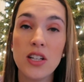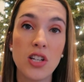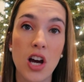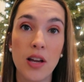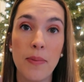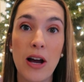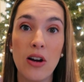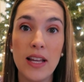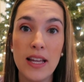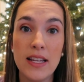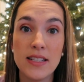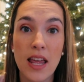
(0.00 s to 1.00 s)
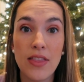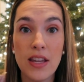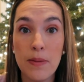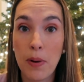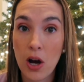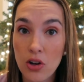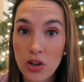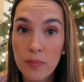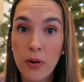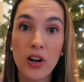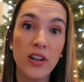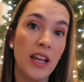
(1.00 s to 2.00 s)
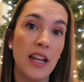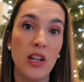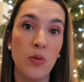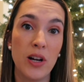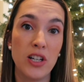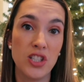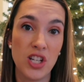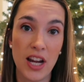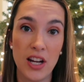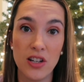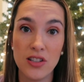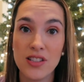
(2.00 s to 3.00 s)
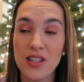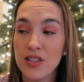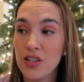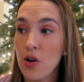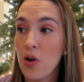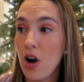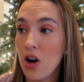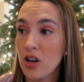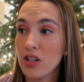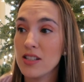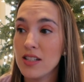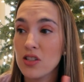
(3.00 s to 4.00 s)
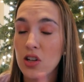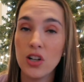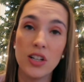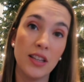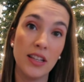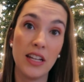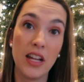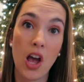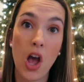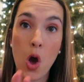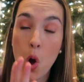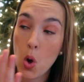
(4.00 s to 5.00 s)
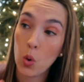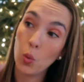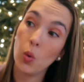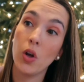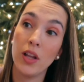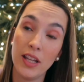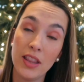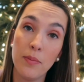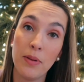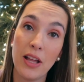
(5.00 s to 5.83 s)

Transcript: to talk about is is the Pottery Barn Anywhere chairs. So ours is currently in the